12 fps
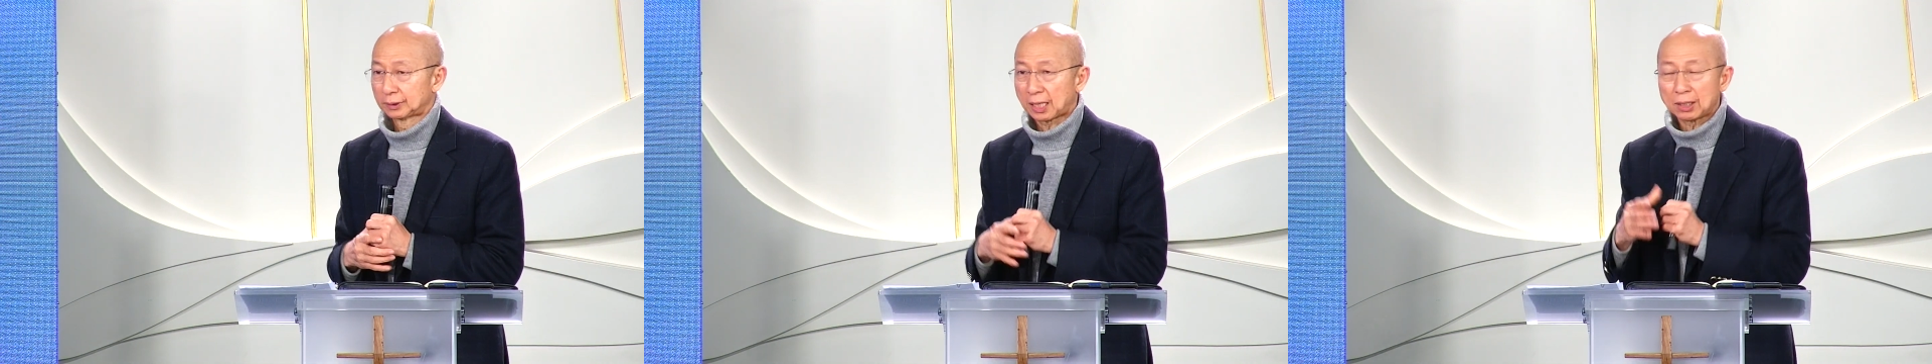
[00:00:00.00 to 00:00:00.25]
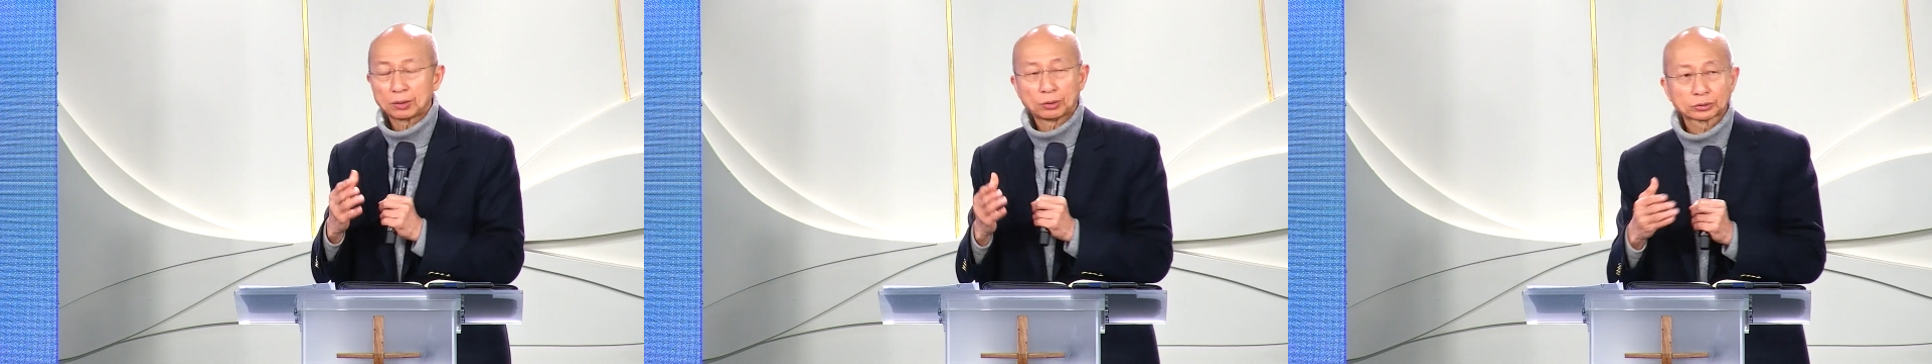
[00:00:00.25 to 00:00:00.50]

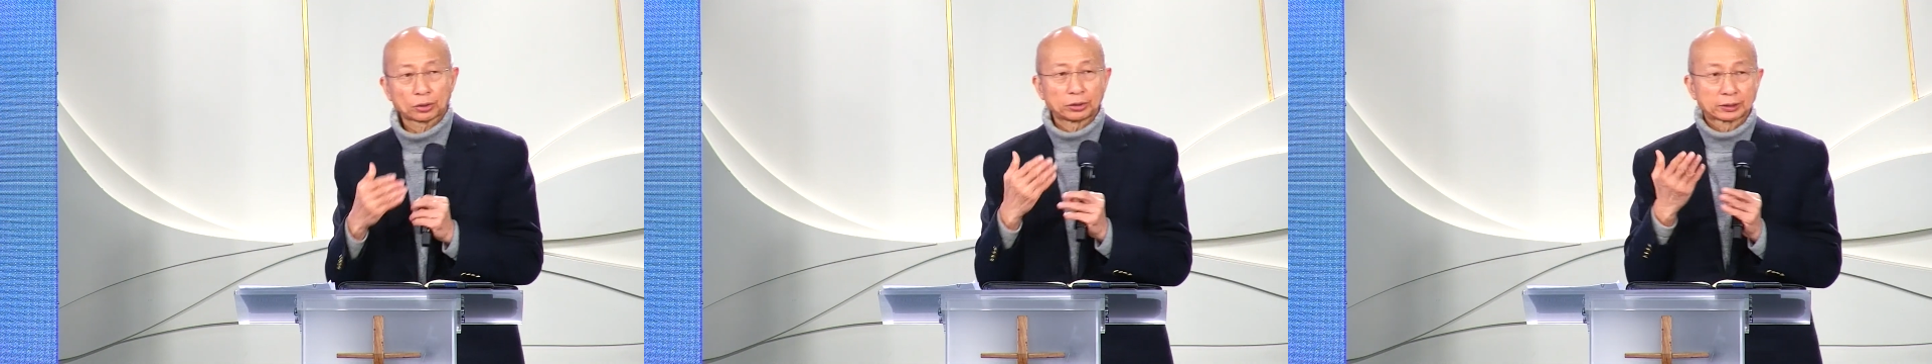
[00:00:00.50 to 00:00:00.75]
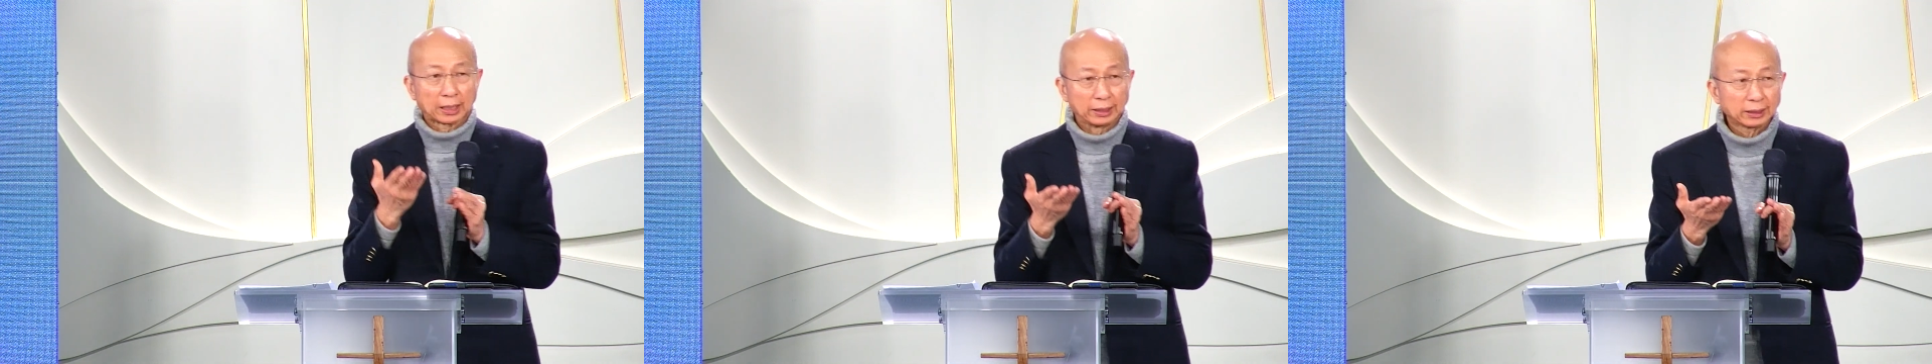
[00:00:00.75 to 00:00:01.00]
the
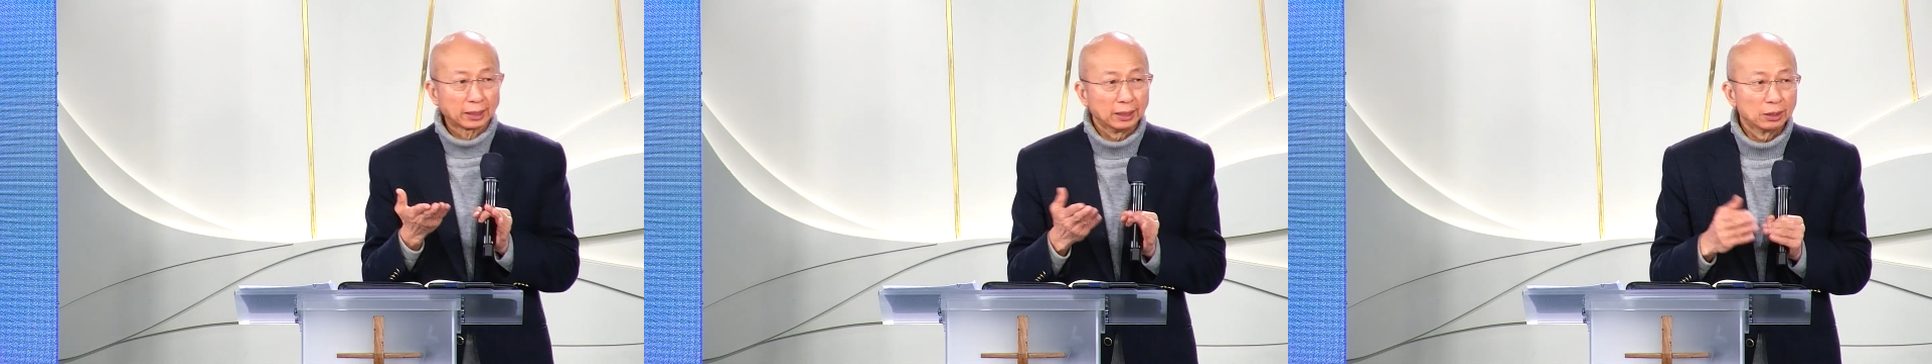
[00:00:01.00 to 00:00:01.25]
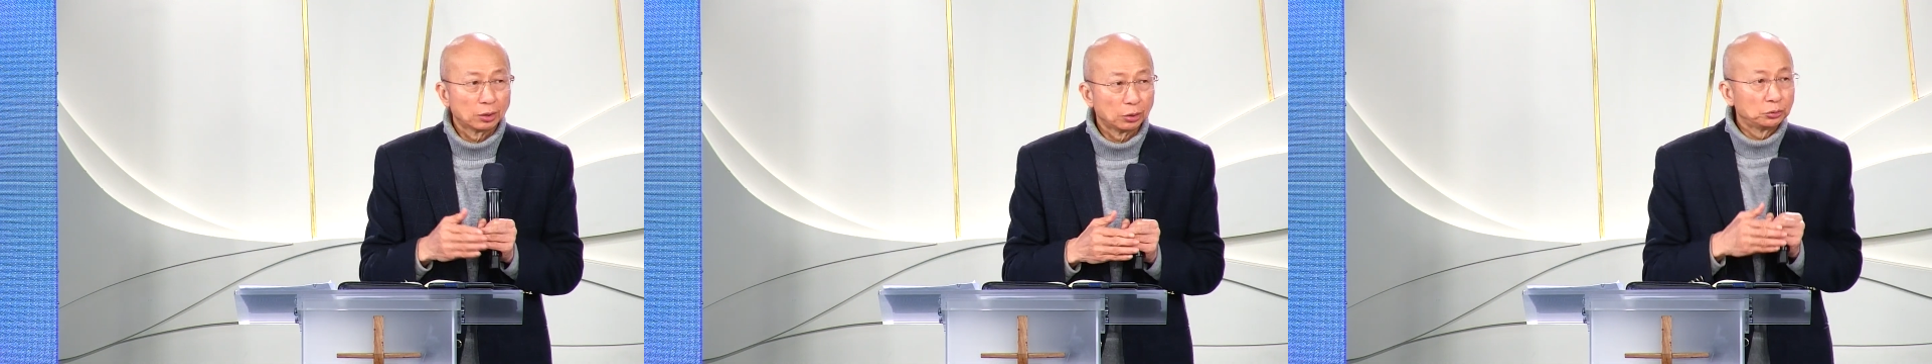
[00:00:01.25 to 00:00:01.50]
English
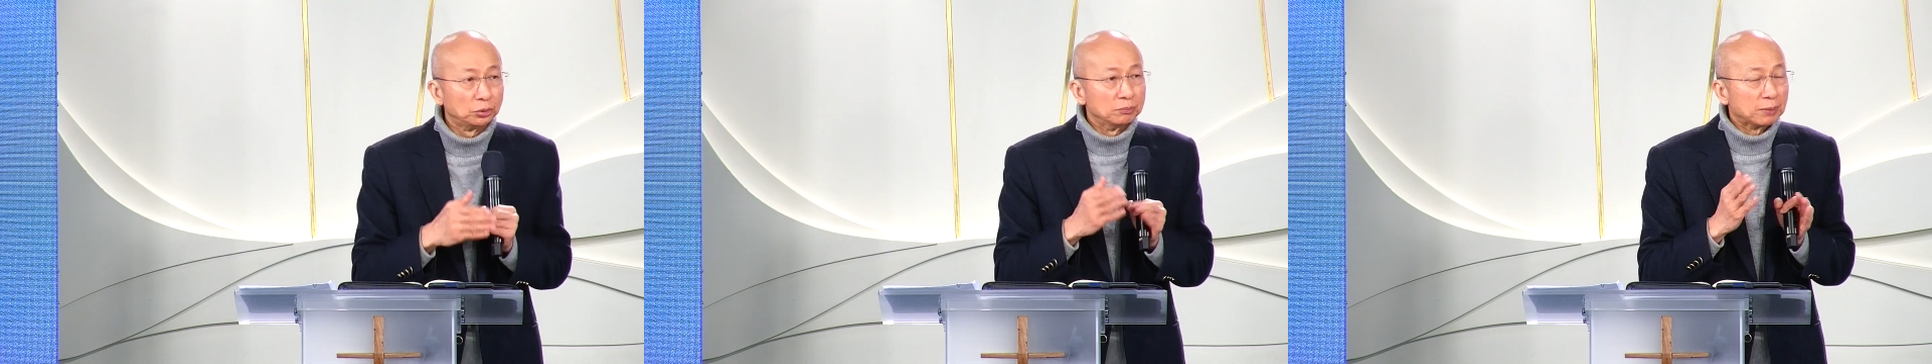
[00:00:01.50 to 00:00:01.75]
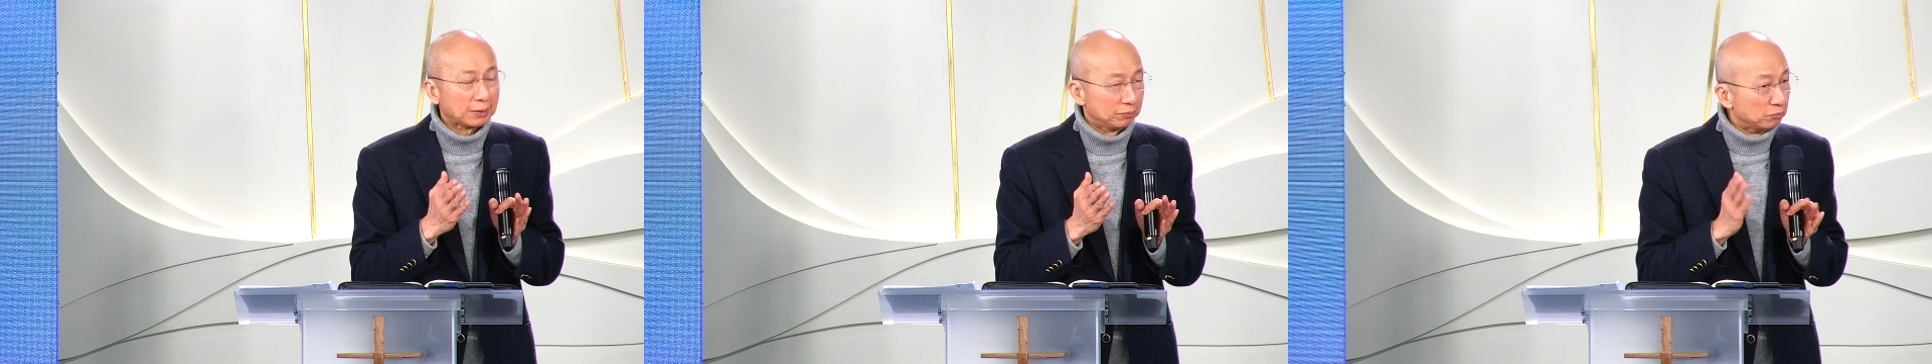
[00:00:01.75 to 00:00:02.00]
Bible
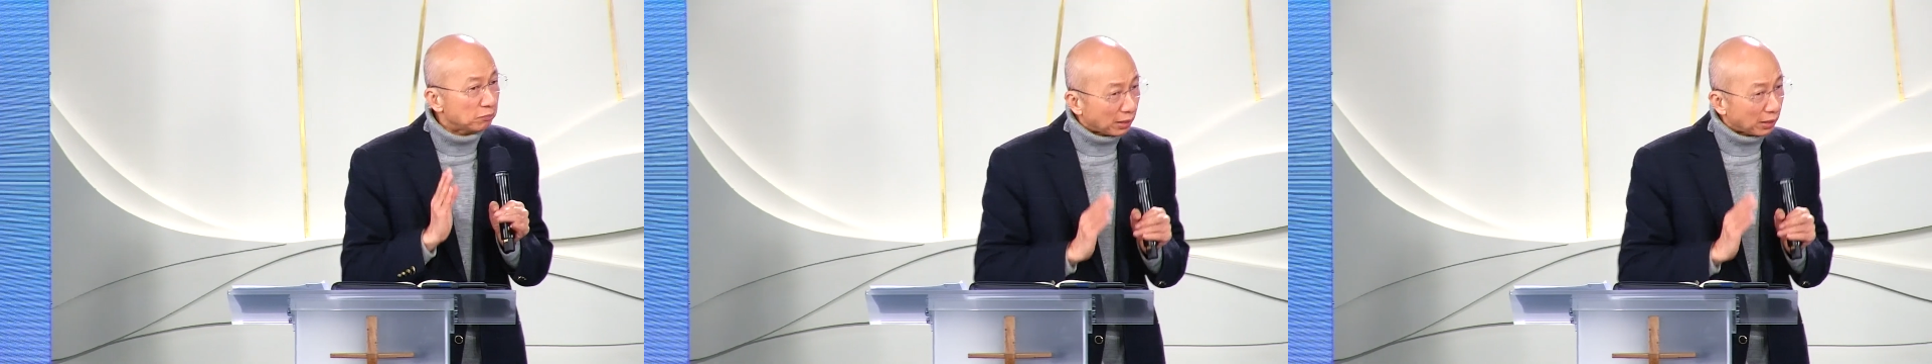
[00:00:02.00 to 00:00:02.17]
says